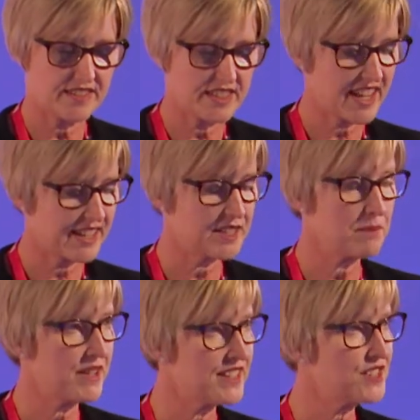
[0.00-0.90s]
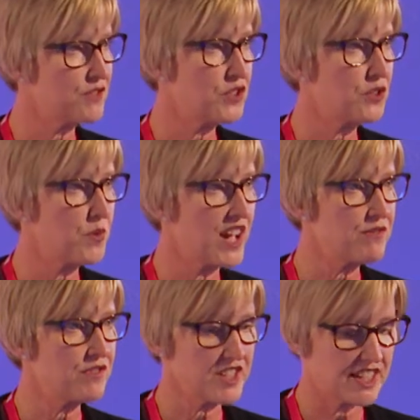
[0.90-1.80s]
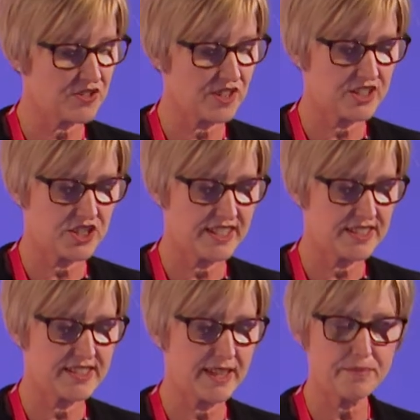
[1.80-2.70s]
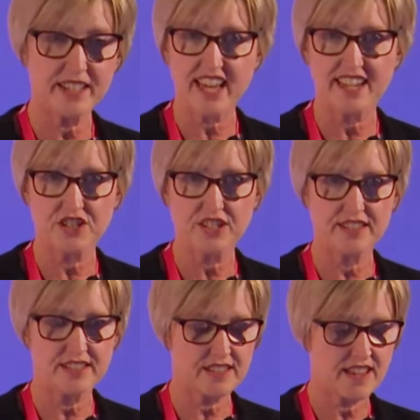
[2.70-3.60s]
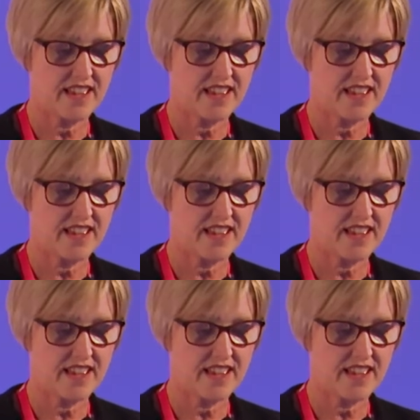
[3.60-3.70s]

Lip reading: that takes the best of new wave of technologies and applications